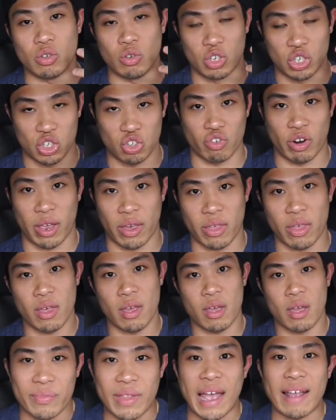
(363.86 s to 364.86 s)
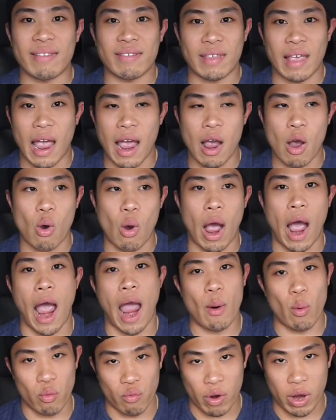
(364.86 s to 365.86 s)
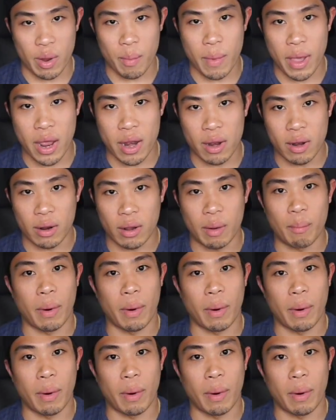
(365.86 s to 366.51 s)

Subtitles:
to the strength. That's how I would recommend